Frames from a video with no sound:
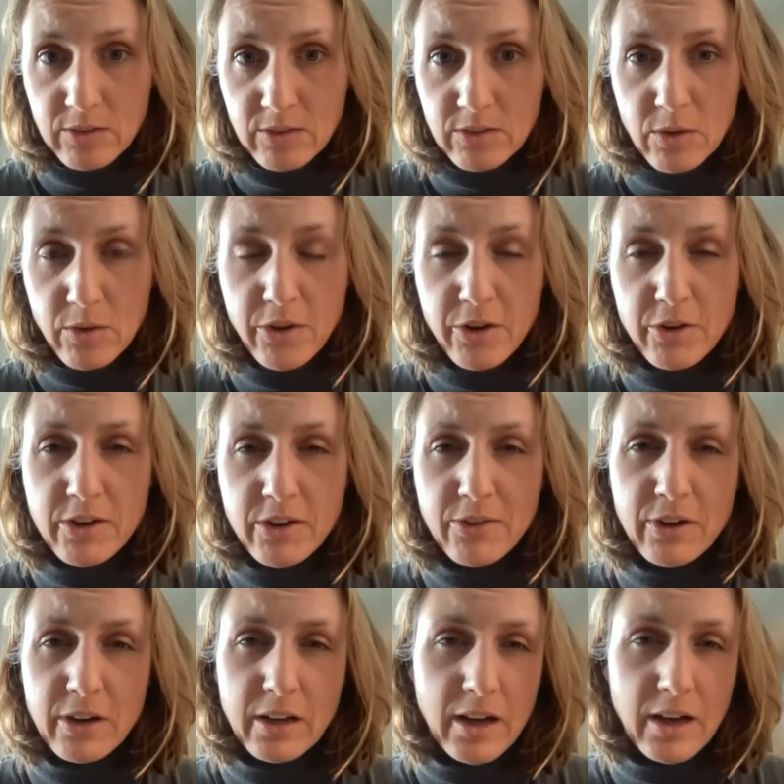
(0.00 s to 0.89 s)
So there are
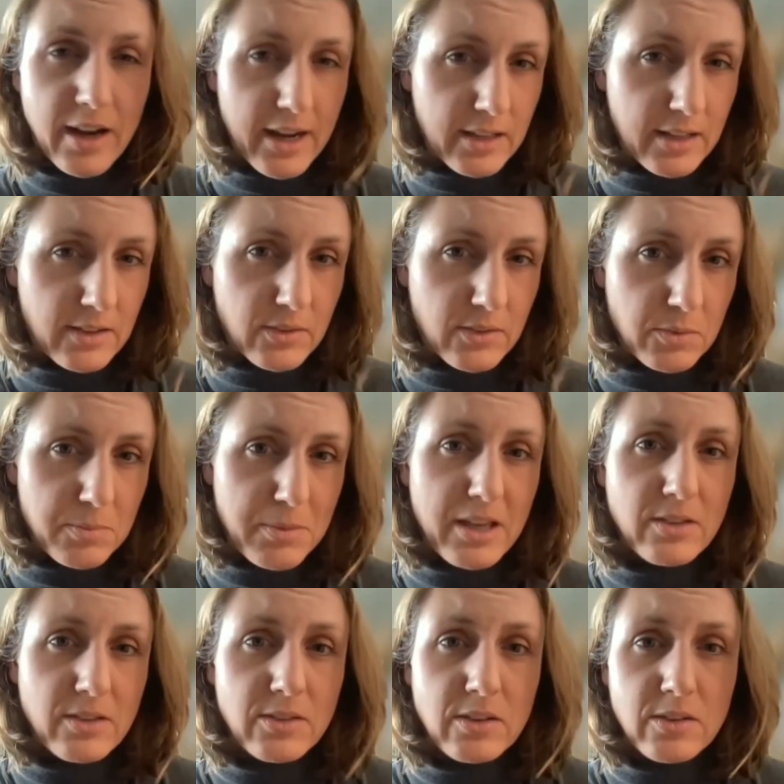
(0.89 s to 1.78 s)
different kinds of
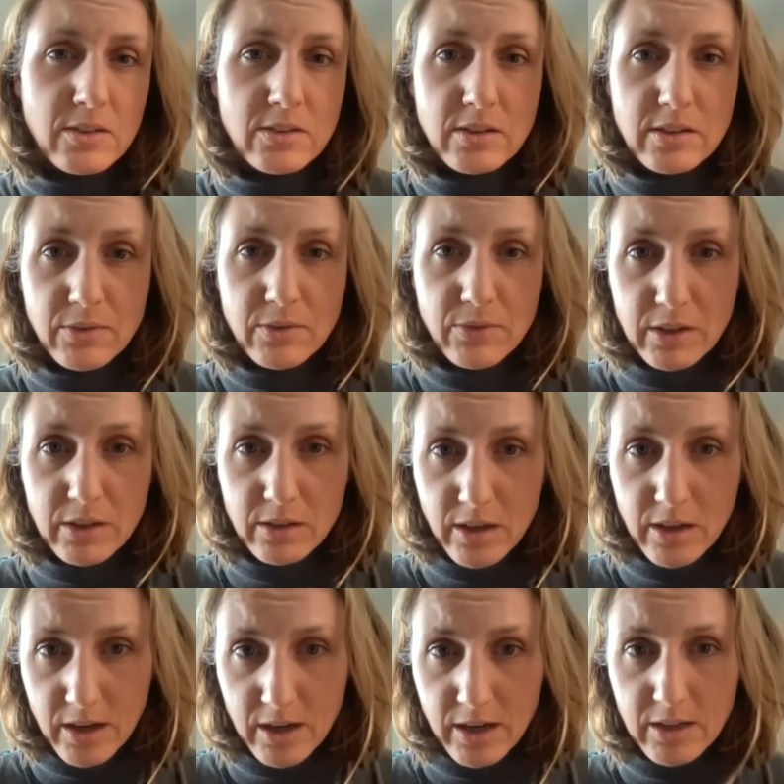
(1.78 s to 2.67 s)
spaces and different
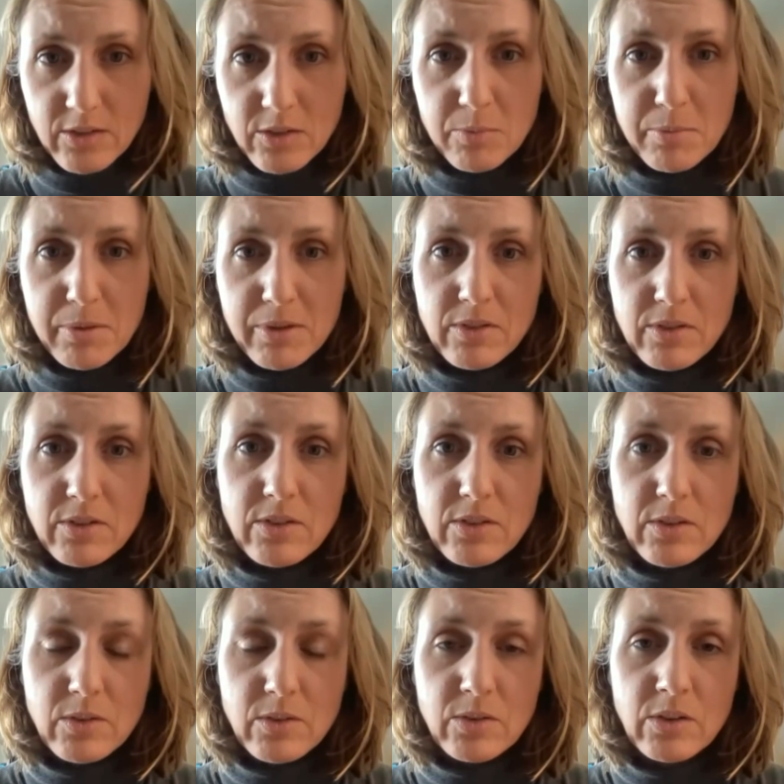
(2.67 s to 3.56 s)
kinds of
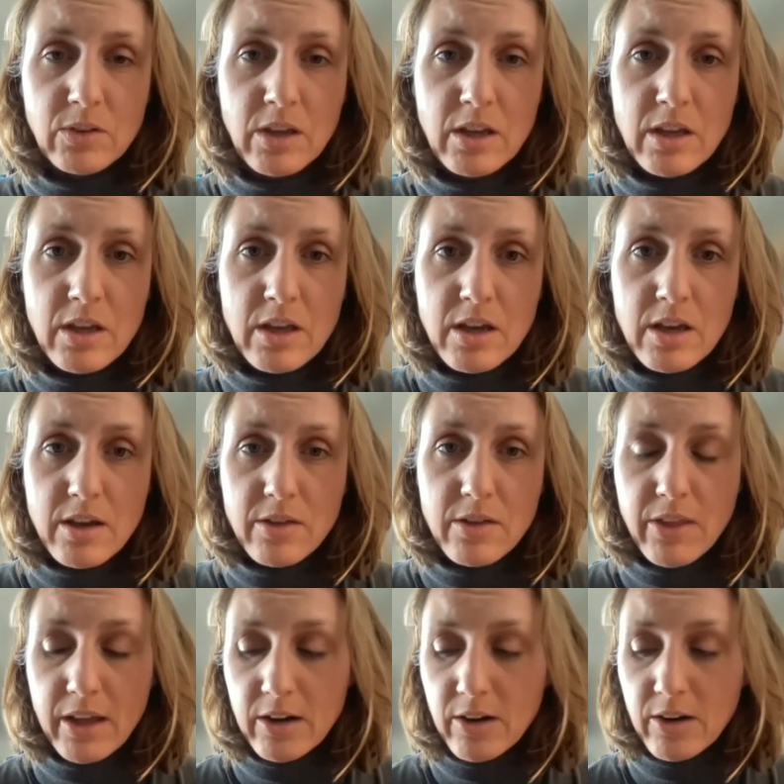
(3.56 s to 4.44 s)
businesses
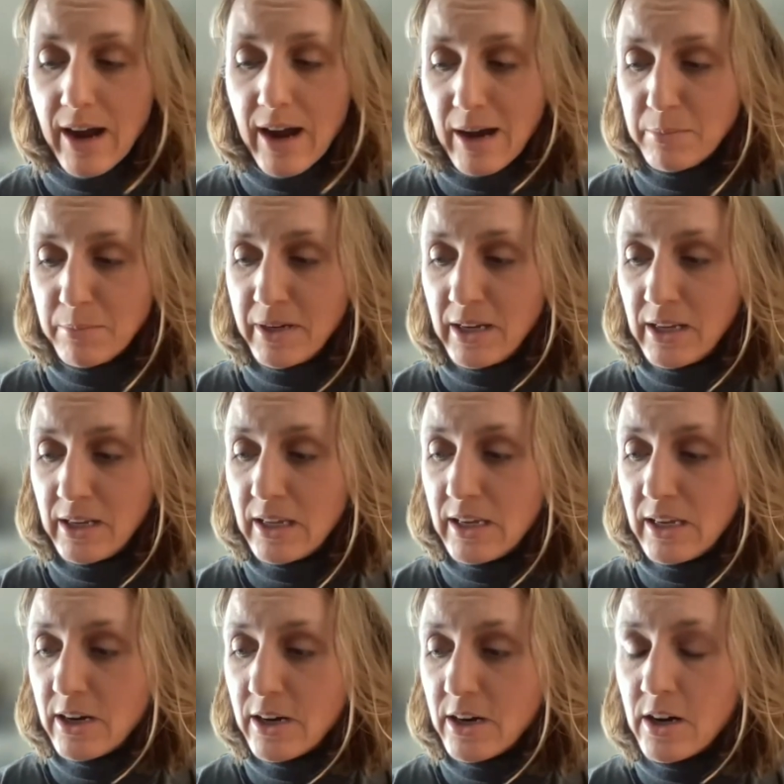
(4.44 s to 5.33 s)
that are happening
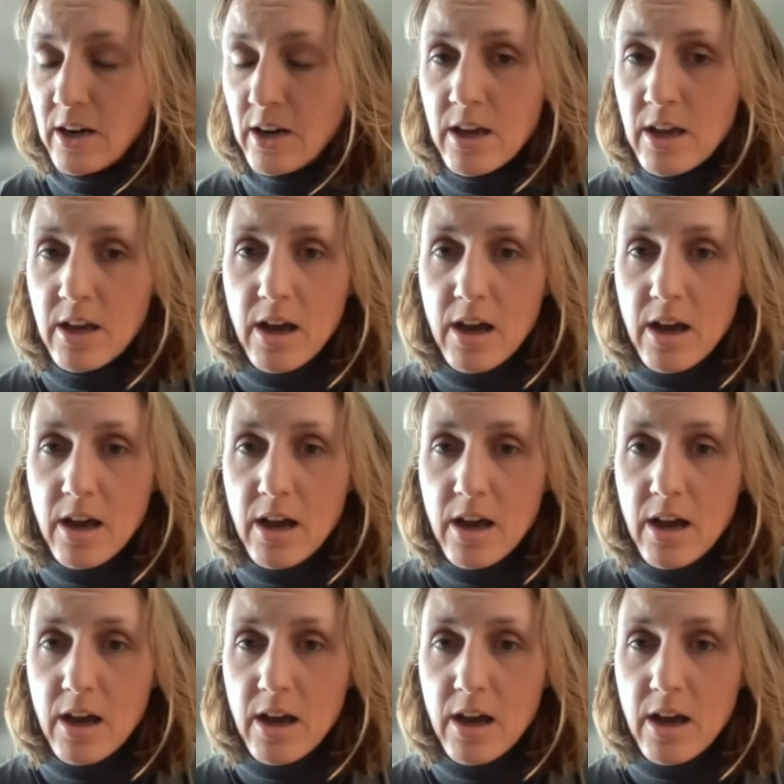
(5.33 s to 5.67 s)
here.